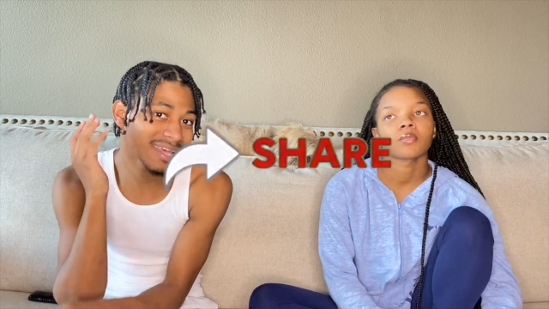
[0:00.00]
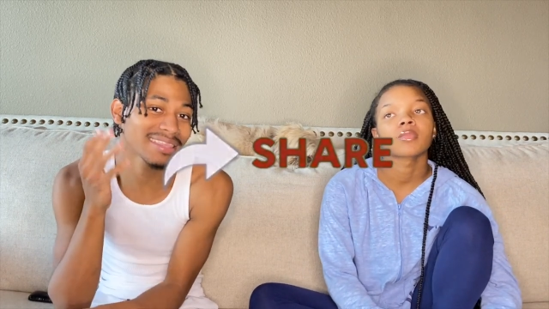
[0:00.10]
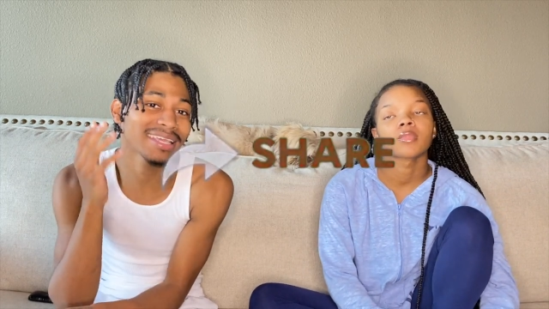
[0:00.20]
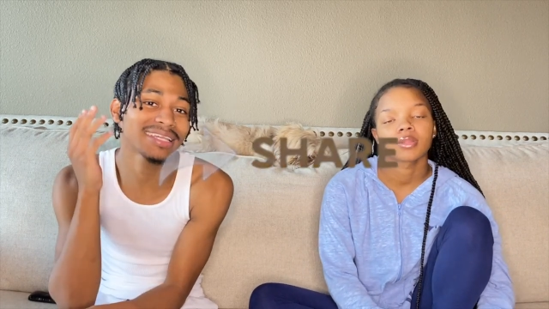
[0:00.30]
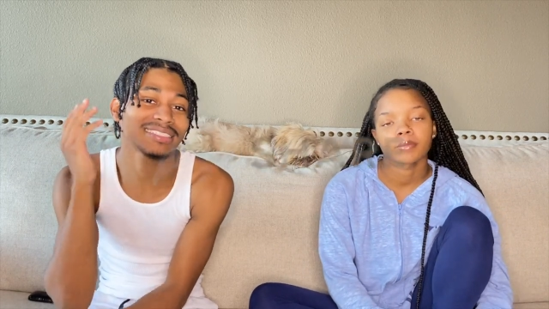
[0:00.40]

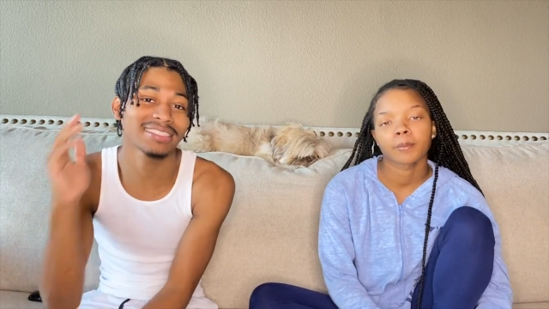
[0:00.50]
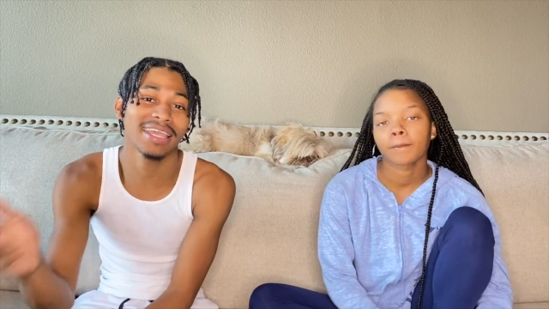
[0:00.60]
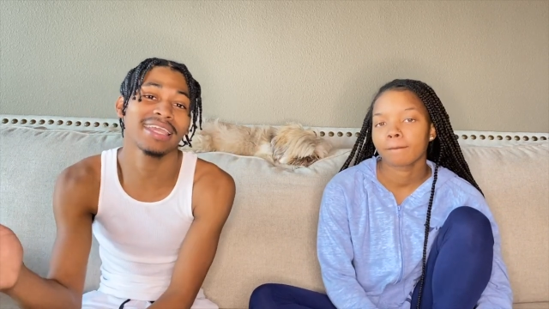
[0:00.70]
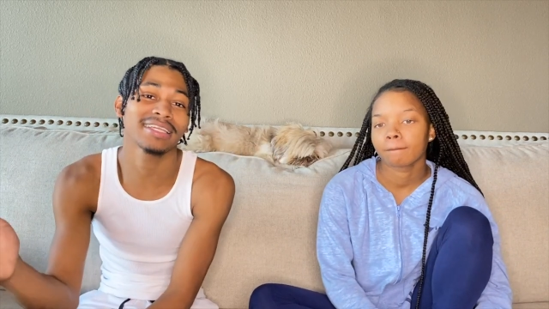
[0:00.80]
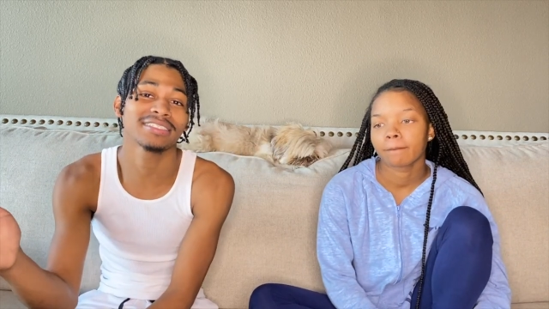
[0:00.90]
Speaker 1: nothing has
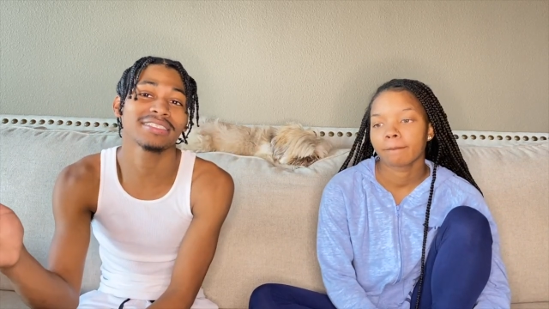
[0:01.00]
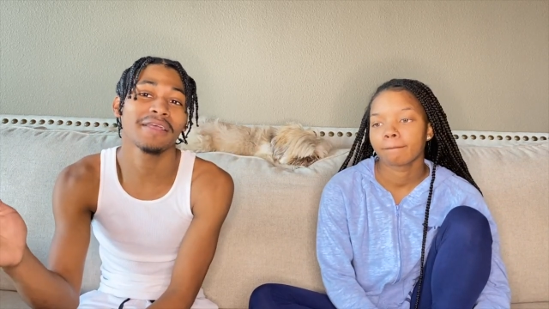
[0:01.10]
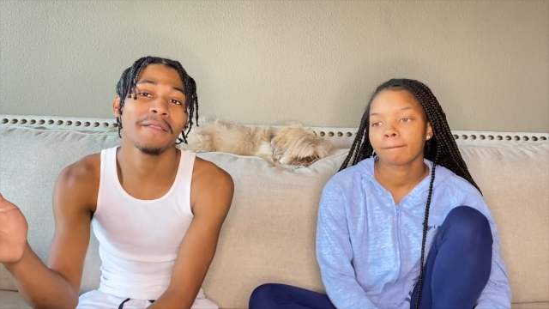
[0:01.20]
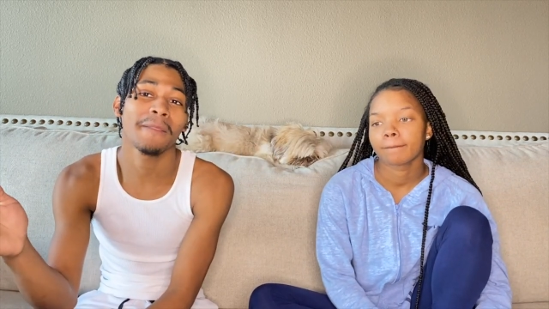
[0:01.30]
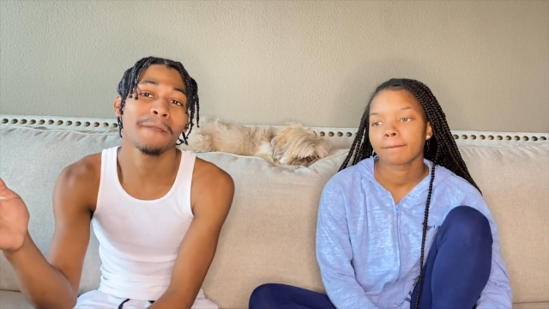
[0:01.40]
changed.
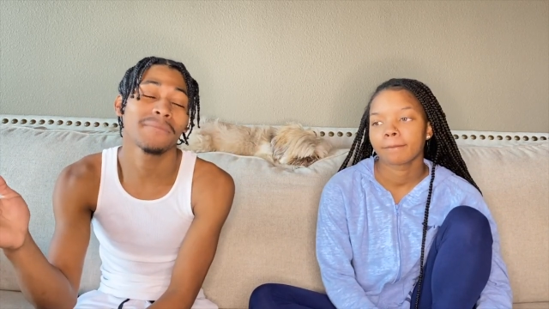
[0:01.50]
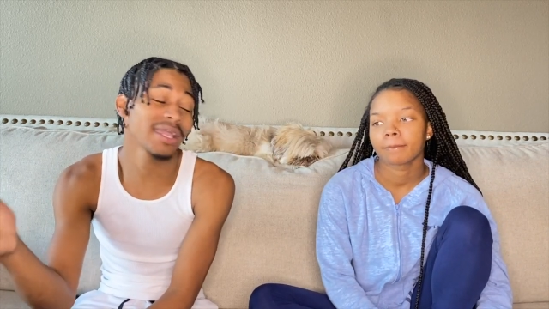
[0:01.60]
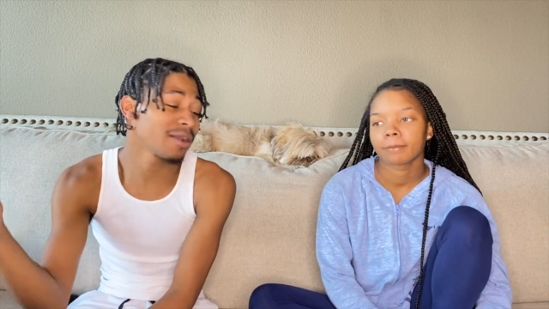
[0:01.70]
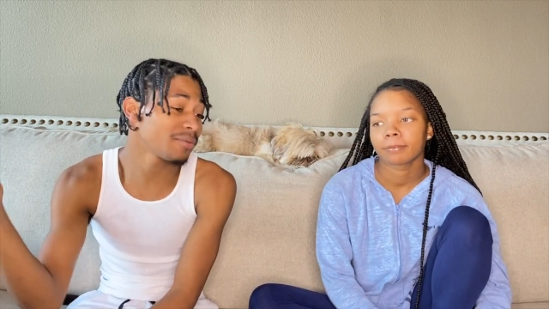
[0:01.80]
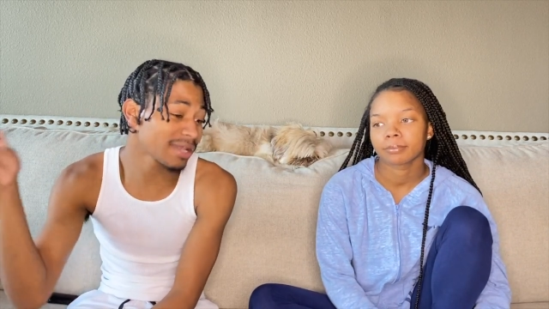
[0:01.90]

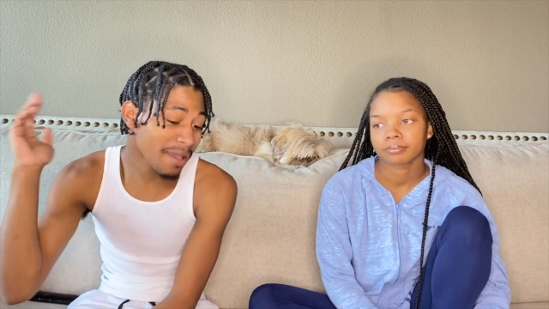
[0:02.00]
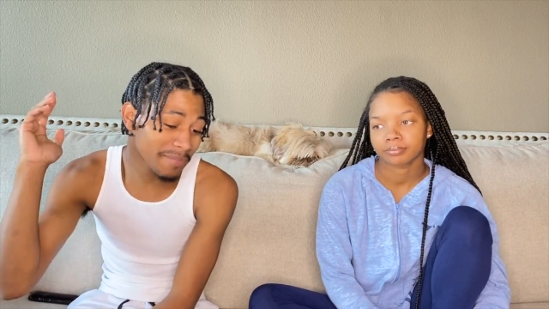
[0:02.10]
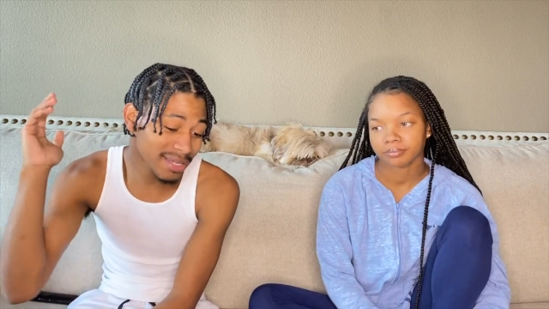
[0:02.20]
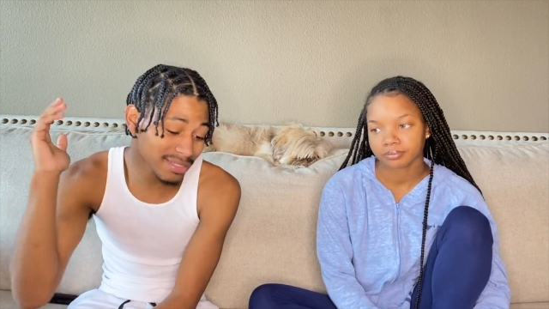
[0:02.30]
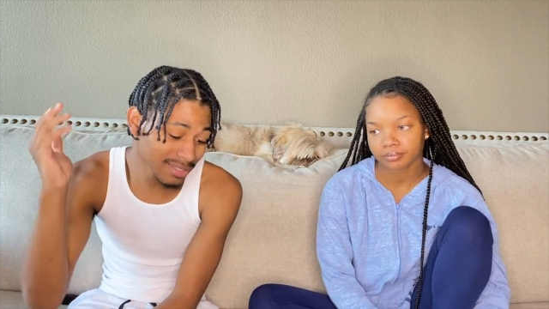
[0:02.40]
But yeah, with
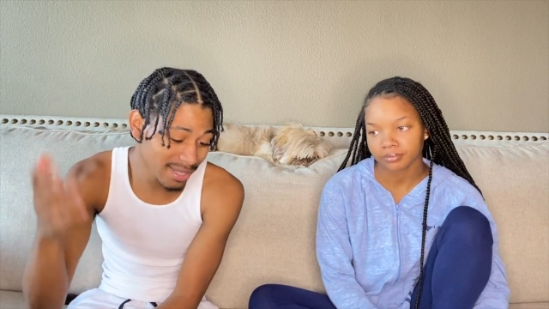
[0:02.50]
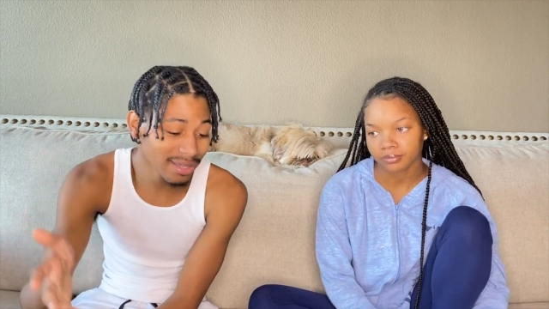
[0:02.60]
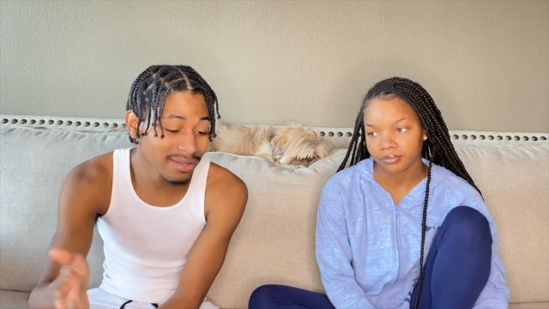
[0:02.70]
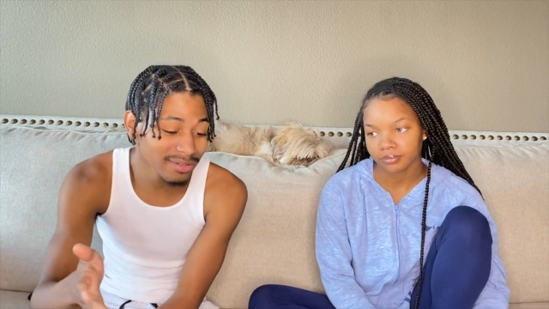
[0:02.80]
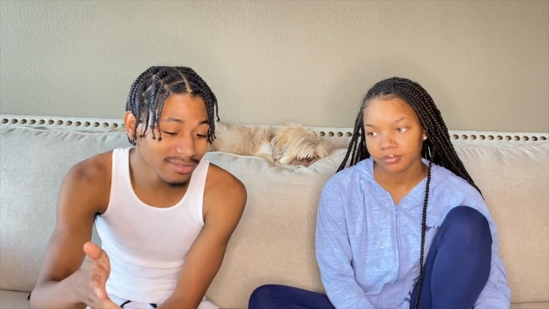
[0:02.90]
that being
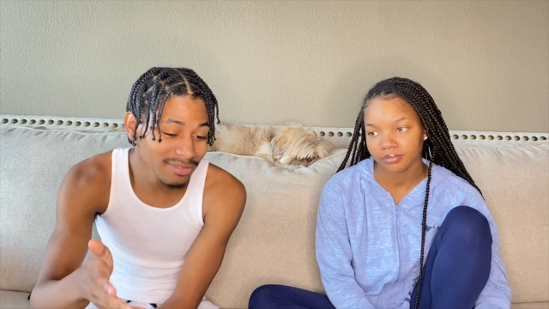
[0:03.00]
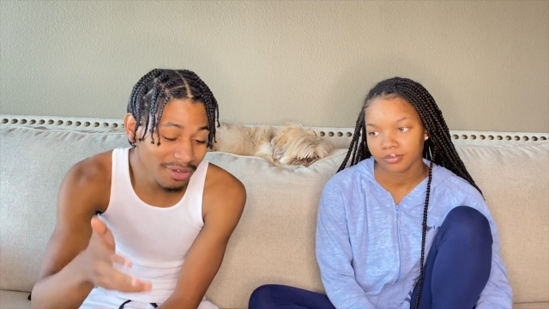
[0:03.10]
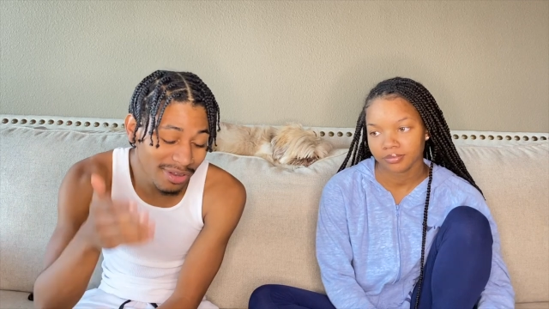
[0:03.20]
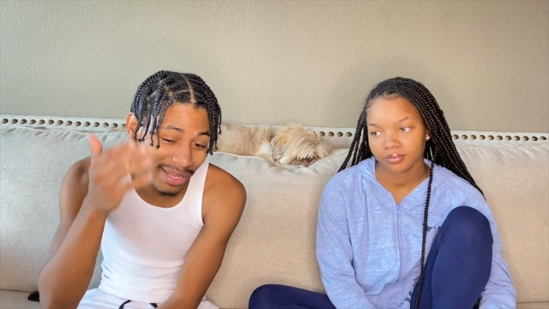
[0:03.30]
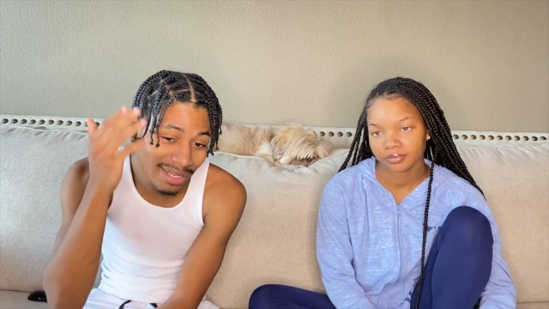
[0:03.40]
said,
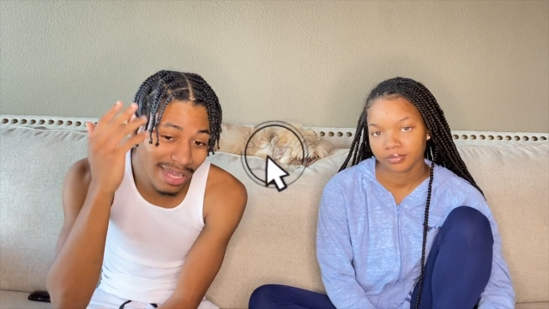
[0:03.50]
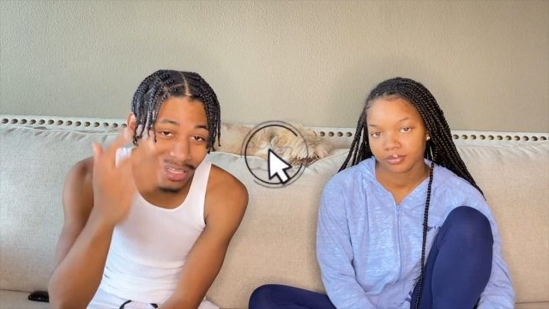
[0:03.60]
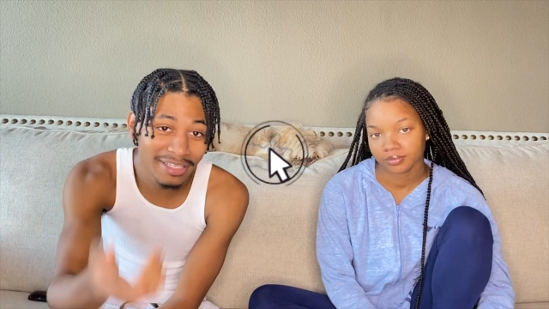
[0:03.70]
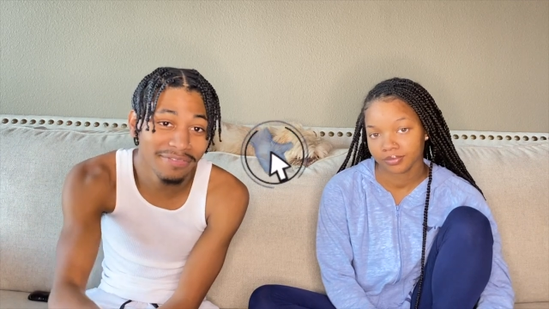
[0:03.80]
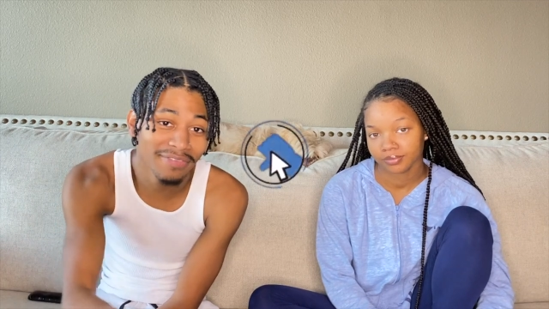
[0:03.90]
go ahead and
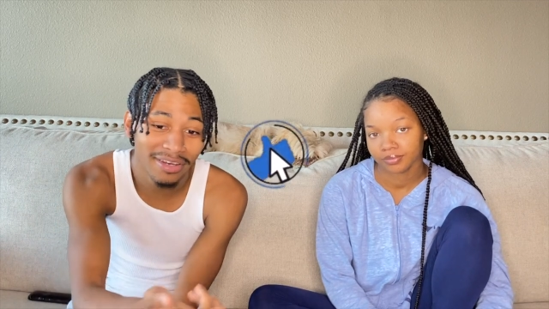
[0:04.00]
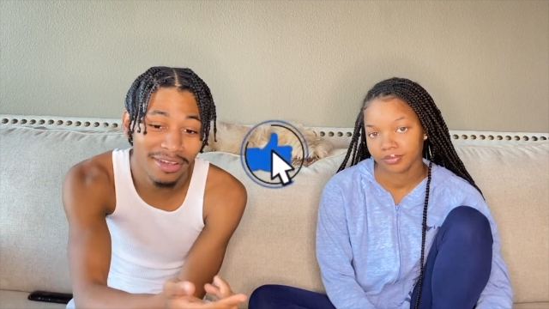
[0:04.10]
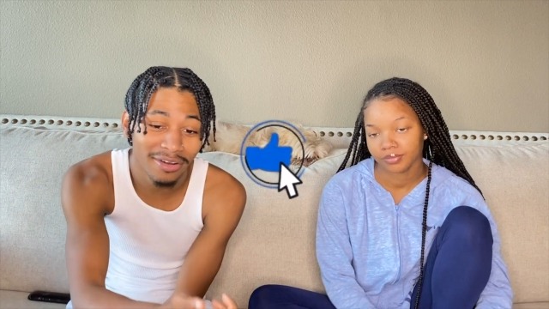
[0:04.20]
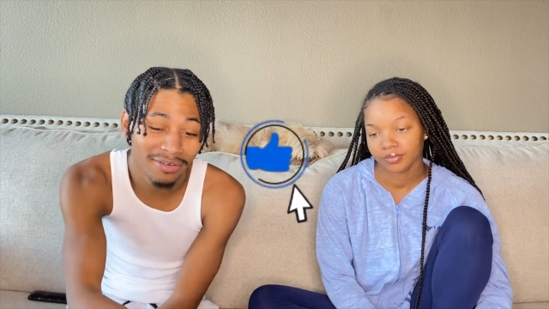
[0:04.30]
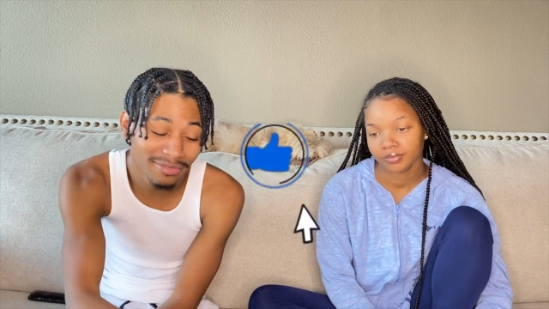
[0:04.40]
like this video.